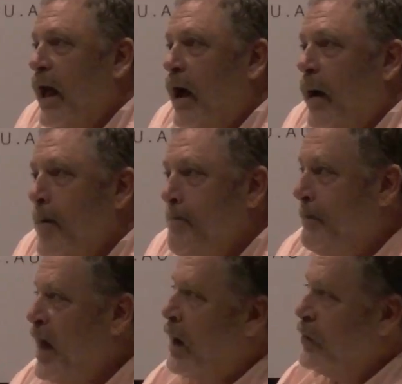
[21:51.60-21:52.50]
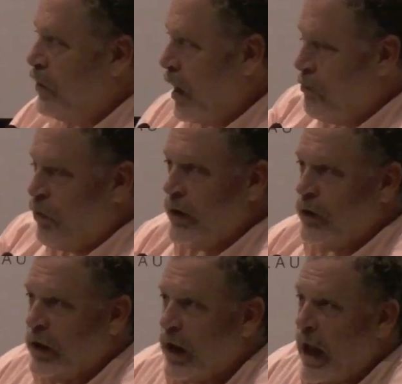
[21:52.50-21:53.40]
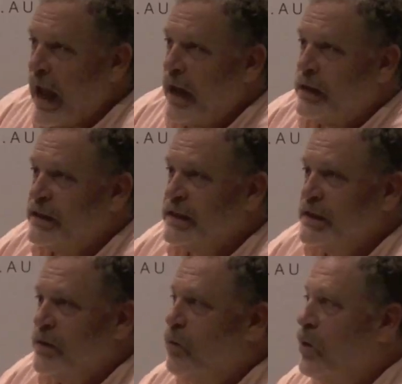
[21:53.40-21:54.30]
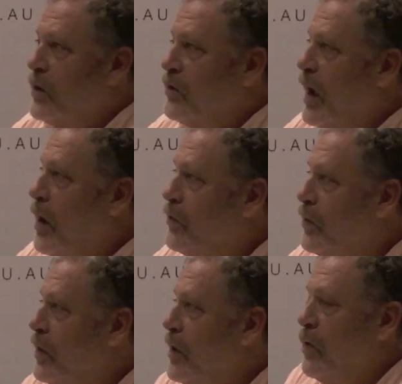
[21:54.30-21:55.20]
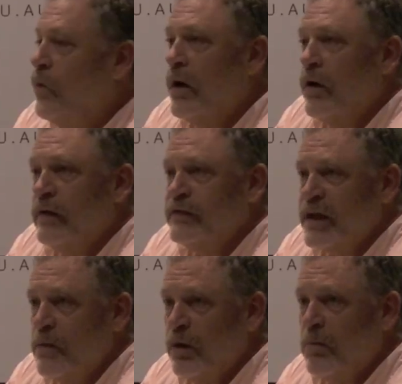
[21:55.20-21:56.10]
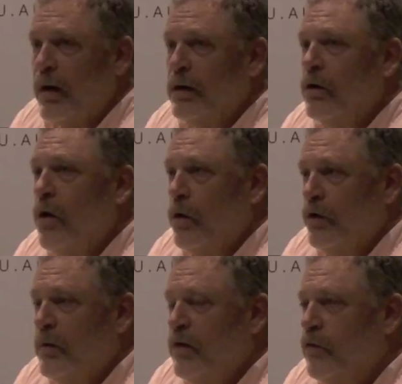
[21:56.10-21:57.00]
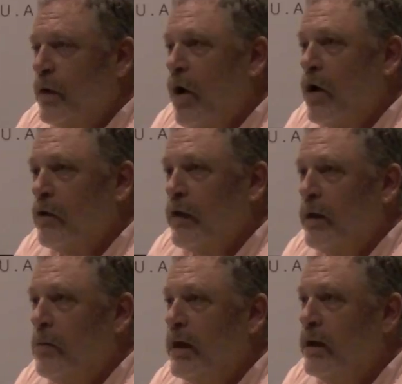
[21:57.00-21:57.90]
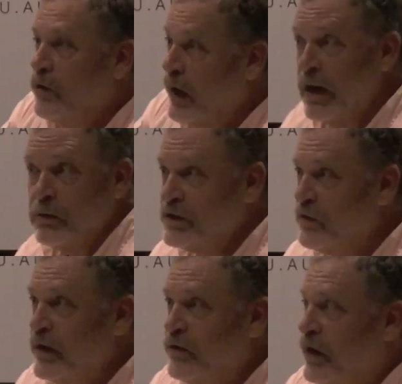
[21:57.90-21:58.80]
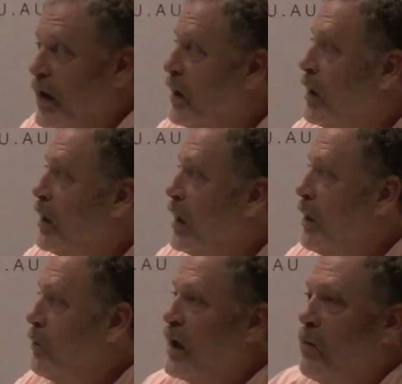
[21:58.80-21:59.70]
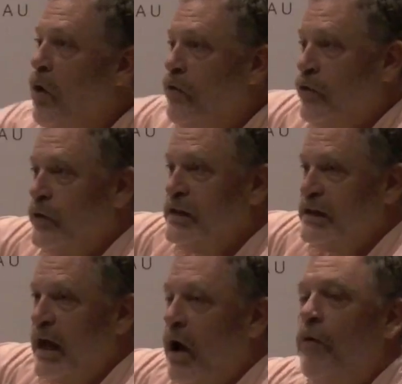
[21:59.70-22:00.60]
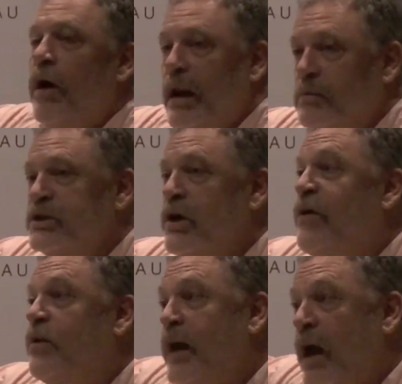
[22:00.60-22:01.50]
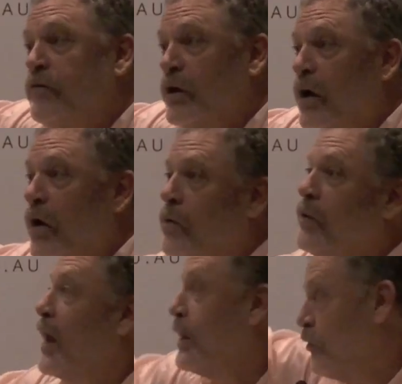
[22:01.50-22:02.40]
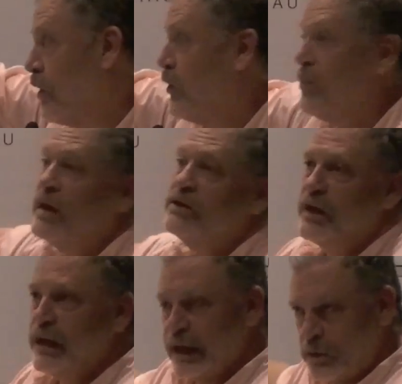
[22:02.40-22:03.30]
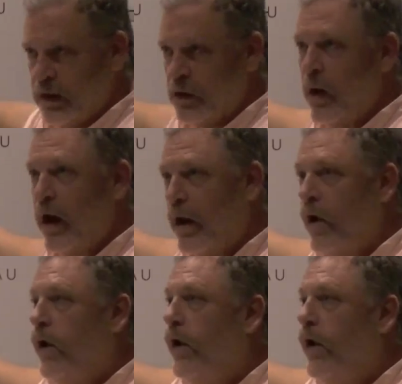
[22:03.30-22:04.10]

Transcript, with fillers: Um, now, at the top, Brendan and I had a system worked out where if someone buttonholed me for longer than a minute and I was fidgeting, he would come over and say, "All right, I'm sorry, we have to go. Thank you very much," and lead me away.